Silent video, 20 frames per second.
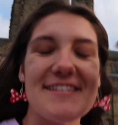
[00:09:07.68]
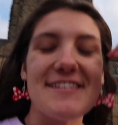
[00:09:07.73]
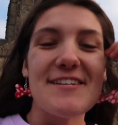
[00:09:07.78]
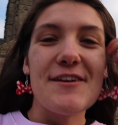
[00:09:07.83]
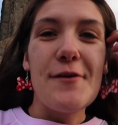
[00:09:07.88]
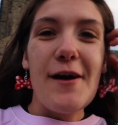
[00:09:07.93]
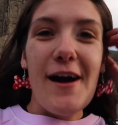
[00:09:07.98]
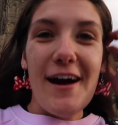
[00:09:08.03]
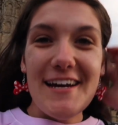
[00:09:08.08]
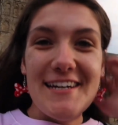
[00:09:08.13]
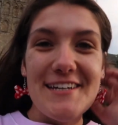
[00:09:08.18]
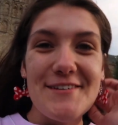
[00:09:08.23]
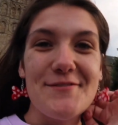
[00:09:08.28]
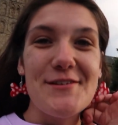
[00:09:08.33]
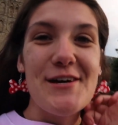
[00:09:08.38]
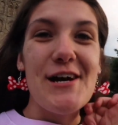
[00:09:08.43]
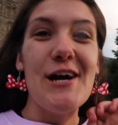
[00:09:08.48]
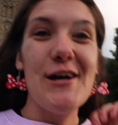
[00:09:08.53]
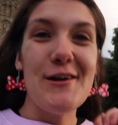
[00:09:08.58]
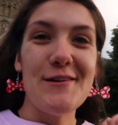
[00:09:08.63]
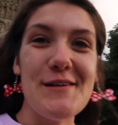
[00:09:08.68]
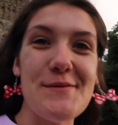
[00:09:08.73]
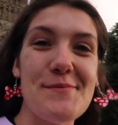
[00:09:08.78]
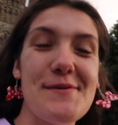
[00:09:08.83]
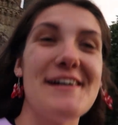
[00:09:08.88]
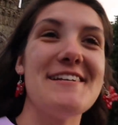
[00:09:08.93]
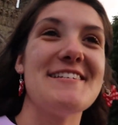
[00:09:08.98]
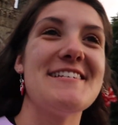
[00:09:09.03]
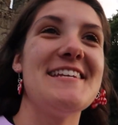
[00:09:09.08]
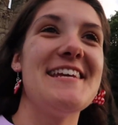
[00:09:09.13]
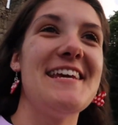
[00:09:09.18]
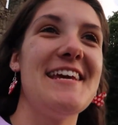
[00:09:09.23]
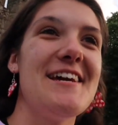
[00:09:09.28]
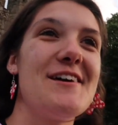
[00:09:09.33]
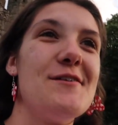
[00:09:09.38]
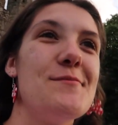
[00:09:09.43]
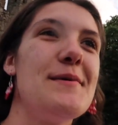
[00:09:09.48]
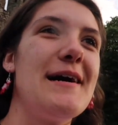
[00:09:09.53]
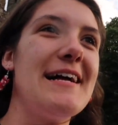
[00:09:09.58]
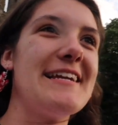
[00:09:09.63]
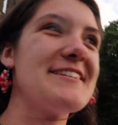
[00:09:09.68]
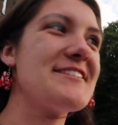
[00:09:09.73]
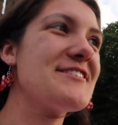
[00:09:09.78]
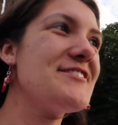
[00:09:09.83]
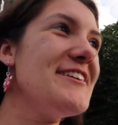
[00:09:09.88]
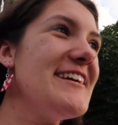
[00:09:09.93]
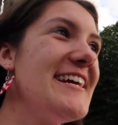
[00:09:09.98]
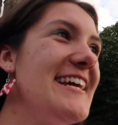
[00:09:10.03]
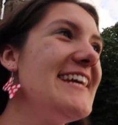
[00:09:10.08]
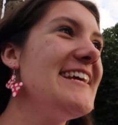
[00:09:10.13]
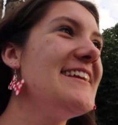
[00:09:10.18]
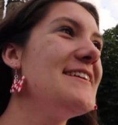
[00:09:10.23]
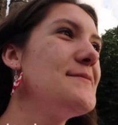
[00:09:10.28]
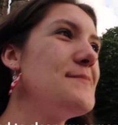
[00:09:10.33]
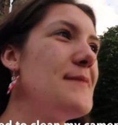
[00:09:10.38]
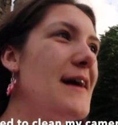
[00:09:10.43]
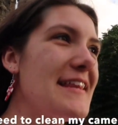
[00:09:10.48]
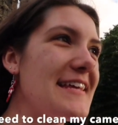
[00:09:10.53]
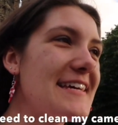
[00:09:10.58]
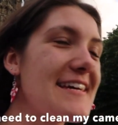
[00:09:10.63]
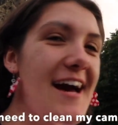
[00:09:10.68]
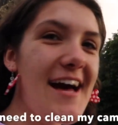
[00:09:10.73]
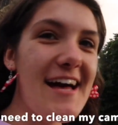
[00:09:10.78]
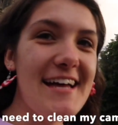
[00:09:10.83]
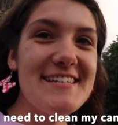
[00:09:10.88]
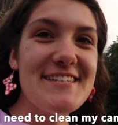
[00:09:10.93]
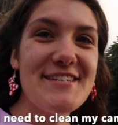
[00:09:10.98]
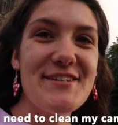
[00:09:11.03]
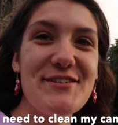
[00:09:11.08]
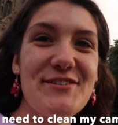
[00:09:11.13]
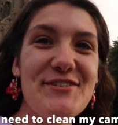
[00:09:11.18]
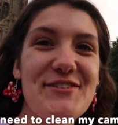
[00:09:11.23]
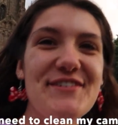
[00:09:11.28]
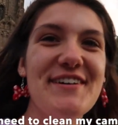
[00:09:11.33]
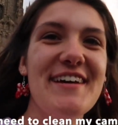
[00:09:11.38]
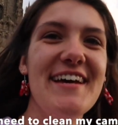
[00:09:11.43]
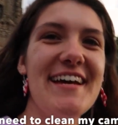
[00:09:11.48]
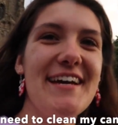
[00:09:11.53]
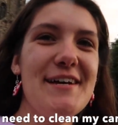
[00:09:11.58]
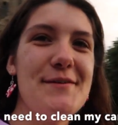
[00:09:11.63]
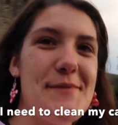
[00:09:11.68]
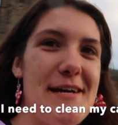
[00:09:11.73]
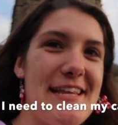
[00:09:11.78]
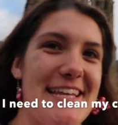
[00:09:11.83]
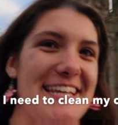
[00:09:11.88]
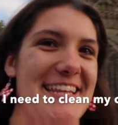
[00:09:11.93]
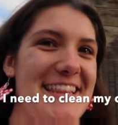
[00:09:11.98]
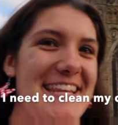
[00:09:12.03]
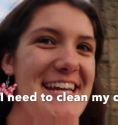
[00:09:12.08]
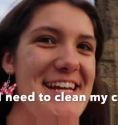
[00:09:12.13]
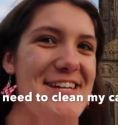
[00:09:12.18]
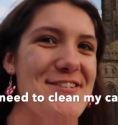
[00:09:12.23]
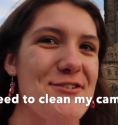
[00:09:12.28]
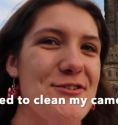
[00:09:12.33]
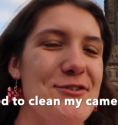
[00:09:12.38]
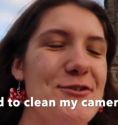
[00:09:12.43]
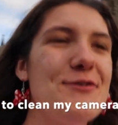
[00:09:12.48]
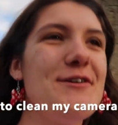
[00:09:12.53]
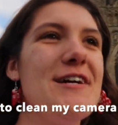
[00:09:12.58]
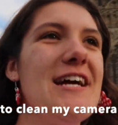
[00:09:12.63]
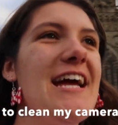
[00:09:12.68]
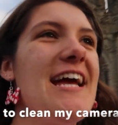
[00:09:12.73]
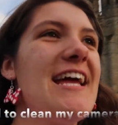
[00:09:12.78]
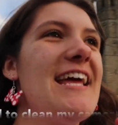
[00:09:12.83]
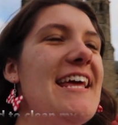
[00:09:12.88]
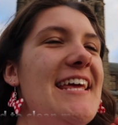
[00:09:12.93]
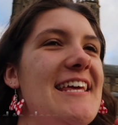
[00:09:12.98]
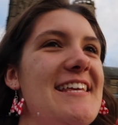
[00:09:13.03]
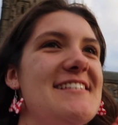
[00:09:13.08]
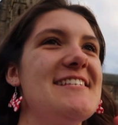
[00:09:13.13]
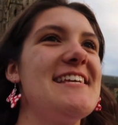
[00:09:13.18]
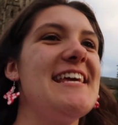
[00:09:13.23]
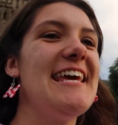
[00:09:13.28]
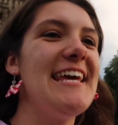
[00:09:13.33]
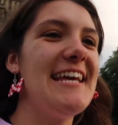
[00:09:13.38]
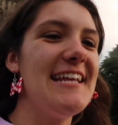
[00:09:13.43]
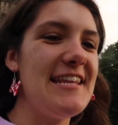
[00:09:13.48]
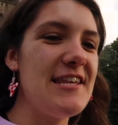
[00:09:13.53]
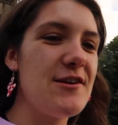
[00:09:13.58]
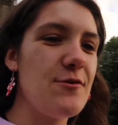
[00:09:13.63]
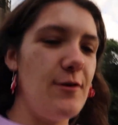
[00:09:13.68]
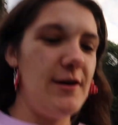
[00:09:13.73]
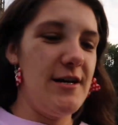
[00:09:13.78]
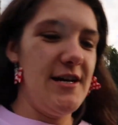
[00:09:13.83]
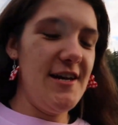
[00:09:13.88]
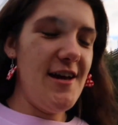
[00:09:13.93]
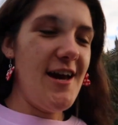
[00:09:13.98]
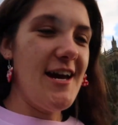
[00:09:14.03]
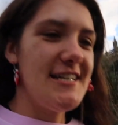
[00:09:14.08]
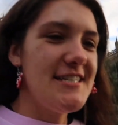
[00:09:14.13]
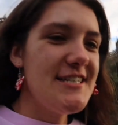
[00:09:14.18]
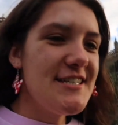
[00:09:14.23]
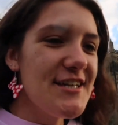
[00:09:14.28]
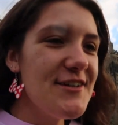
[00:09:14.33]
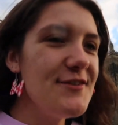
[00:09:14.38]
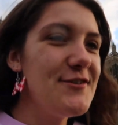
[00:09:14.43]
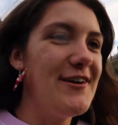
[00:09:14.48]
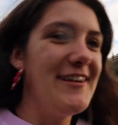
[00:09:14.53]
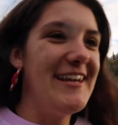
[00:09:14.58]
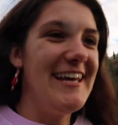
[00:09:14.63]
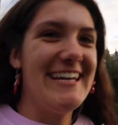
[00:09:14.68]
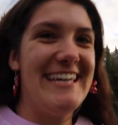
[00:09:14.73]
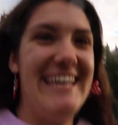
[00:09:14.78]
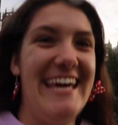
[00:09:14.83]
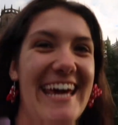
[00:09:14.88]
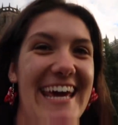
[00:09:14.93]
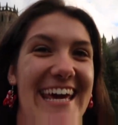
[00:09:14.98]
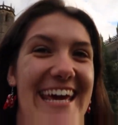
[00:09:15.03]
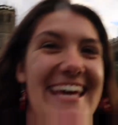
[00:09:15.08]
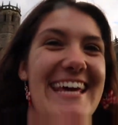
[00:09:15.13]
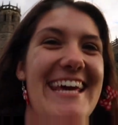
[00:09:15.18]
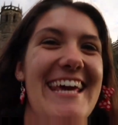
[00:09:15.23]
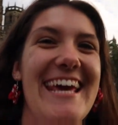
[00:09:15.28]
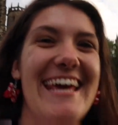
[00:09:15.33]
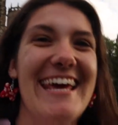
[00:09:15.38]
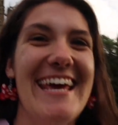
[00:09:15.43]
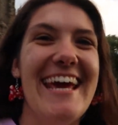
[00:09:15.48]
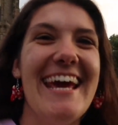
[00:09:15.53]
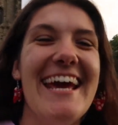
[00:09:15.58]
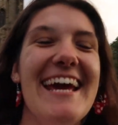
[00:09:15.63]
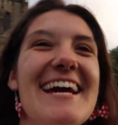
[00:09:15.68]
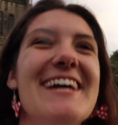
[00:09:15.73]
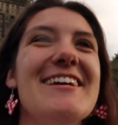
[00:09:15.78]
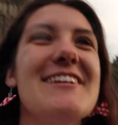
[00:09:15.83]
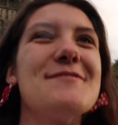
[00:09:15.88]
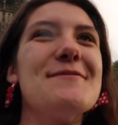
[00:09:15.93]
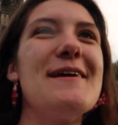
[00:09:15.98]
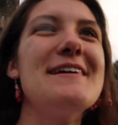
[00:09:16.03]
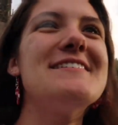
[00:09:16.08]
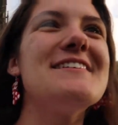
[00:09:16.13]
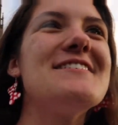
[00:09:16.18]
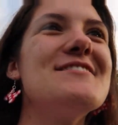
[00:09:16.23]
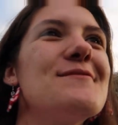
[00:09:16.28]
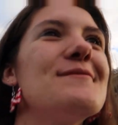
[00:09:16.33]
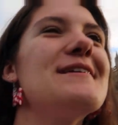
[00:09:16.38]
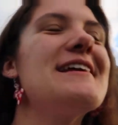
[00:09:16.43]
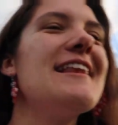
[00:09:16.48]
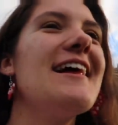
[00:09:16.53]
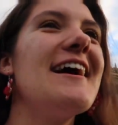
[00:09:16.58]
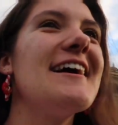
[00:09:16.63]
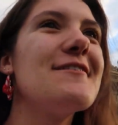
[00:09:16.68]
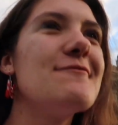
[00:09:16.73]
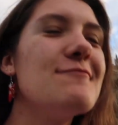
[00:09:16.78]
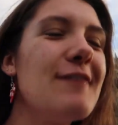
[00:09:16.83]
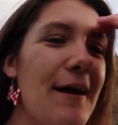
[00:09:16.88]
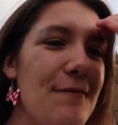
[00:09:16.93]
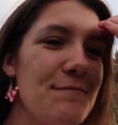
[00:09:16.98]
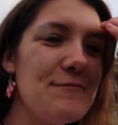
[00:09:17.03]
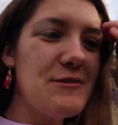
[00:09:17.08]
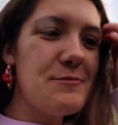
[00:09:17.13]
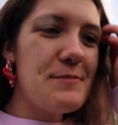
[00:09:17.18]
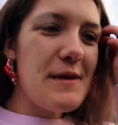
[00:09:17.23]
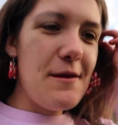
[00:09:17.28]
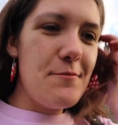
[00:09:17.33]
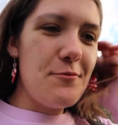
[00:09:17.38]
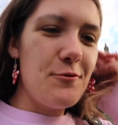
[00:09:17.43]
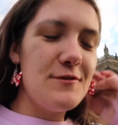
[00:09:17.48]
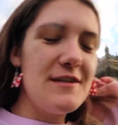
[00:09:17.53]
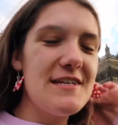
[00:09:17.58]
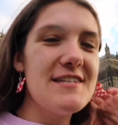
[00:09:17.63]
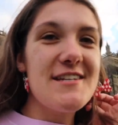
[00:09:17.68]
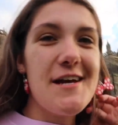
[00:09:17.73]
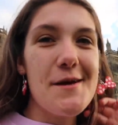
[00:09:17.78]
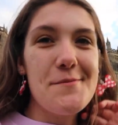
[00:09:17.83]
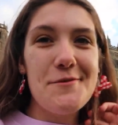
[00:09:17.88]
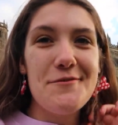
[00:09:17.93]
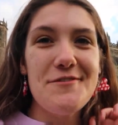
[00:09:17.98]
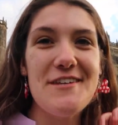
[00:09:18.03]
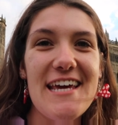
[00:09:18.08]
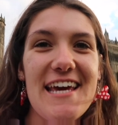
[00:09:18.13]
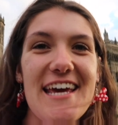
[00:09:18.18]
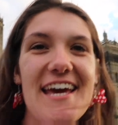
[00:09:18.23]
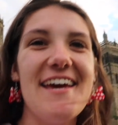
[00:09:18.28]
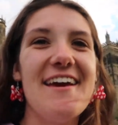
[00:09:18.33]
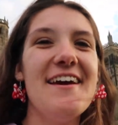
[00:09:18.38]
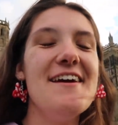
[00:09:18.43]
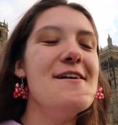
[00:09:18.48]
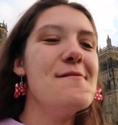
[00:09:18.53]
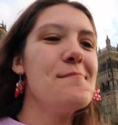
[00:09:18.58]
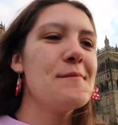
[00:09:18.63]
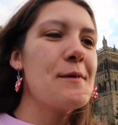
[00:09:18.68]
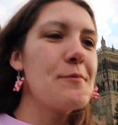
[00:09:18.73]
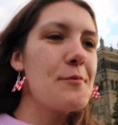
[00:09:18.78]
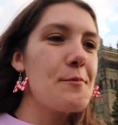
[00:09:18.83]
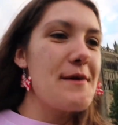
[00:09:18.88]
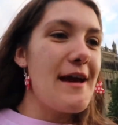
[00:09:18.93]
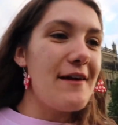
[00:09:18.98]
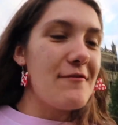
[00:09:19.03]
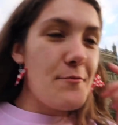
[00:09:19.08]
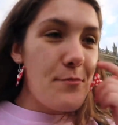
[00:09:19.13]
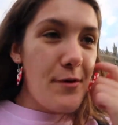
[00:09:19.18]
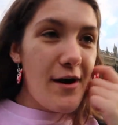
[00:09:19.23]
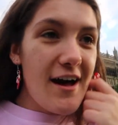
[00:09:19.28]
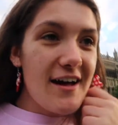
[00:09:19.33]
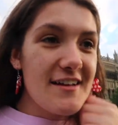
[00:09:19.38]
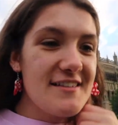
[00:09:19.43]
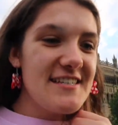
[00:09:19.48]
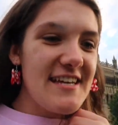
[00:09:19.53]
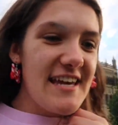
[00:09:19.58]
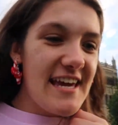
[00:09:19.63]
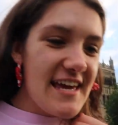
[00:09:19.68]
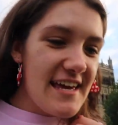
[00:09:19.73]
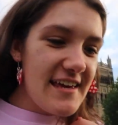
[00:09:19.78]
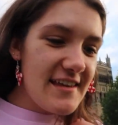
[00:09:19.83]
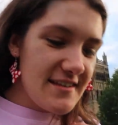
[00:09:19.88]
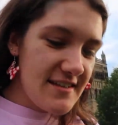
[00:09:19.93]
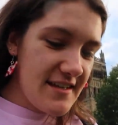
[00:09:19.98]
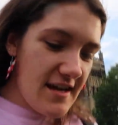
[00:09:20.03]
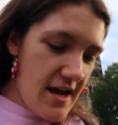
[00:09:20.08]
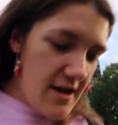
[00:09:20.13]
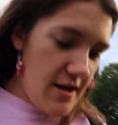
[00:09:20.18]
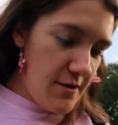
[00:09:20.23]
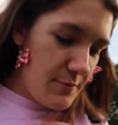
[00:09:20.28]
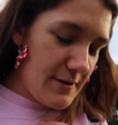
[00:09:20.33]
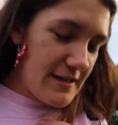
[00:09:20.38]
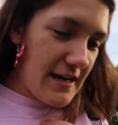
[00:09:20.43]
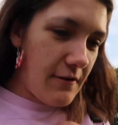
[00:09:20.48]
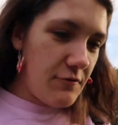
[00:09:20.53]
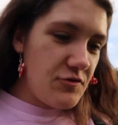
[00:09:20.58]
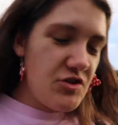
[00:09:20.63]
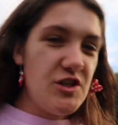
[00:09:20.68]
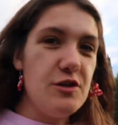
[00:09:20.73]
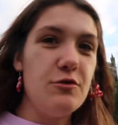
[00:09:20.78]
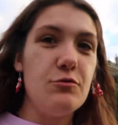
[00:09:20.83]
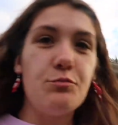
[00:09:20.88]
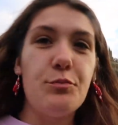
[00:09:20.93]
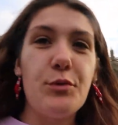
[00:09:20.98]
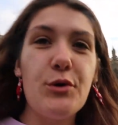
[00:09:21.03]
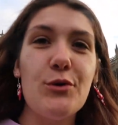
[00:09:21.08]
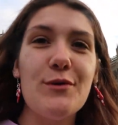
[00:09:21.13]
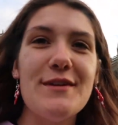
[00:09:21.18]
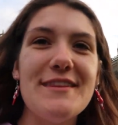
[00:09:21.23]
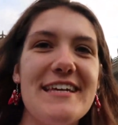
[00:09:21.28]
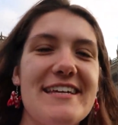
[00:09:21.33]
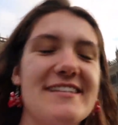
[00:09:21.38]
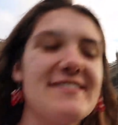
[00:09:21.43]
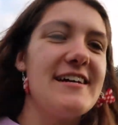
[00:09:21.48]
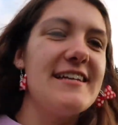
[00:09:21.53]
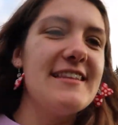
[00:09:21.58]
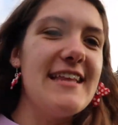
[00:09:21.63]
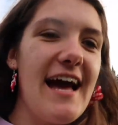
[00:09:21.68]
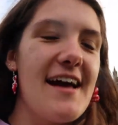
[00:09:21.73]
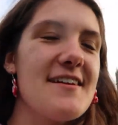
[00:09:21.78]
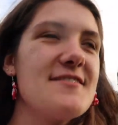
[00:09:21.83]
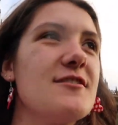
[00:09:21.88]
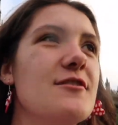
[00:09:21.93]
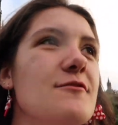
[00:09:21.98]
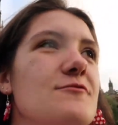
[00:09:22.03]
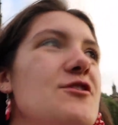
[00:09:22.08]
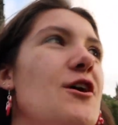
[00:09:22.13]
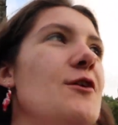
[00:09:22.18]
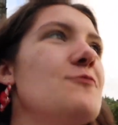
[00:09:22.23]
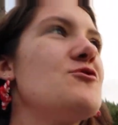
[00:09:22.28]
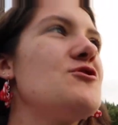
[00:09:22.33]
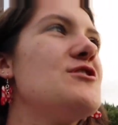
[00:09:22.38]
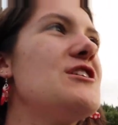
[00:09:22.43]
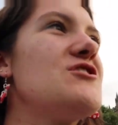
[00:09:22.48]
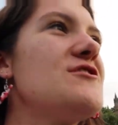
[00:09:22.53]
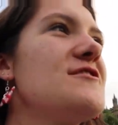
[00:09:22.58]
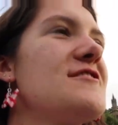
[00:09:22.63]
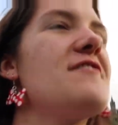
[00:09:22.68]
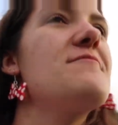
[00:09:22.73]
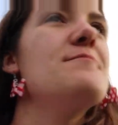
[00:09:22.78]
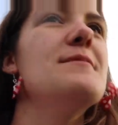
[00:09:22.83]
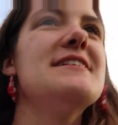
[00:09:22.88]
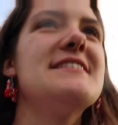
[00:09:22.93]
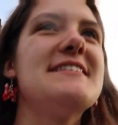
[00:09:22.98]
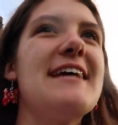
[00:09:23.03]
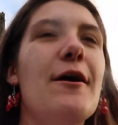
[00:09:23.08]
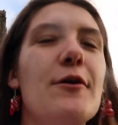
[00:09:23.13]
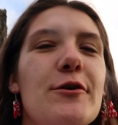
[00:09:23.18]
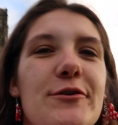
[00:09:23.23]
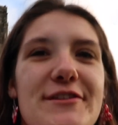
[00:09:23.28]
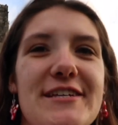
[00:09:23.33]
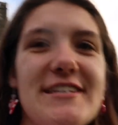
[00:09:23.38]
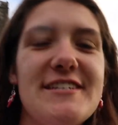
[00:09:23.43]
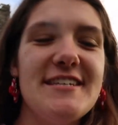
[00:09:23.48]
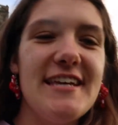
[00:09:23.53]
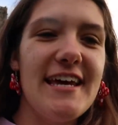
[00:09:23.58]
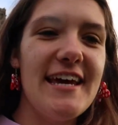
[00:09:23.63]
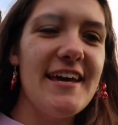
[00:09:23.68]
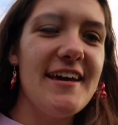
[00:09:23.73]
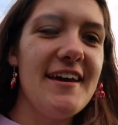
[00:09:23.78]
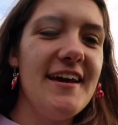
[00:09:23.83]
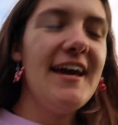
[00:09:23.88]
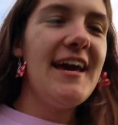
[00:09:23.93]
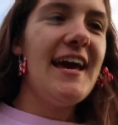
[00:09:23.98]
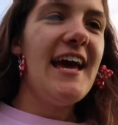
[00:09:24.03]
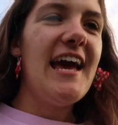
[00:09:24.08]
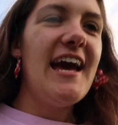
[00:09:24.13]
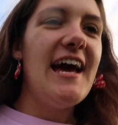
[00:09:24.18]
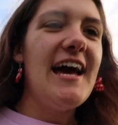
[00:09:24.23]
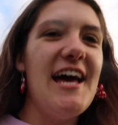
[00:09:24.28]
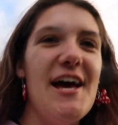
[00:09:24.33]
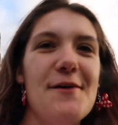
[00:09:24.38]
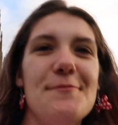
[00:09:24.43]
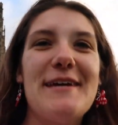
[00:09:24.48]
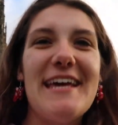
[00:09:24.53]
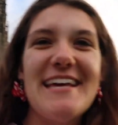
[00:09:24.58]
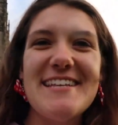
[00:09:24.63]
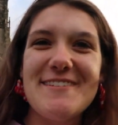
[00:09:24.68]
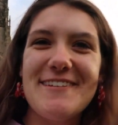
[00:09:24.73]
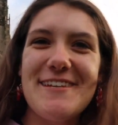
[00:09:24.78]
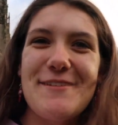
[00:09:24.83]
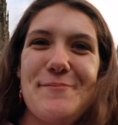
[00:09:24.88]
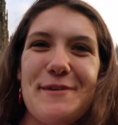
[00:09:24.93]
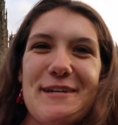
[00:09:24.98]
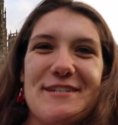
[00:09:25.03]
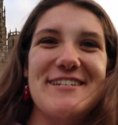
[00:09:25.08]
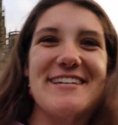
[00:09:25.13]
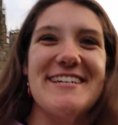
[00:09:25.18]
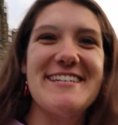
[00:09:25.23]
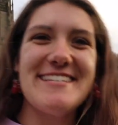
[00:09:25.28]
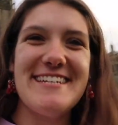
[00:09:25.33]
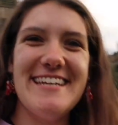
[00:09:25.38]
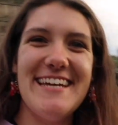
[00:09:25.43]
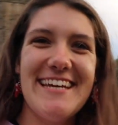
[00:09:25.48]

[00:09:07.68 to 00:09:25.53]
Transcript: So, the only person here on Palace Green, by the castle, by the cathedral. It is eerily quiet. I do not like it. this place is normally like rammed with people and this time of year people be having parties, we'd have June Ball and things like that, sort of Durham traditions I've missed out on this year. Uh, but get some good pictures,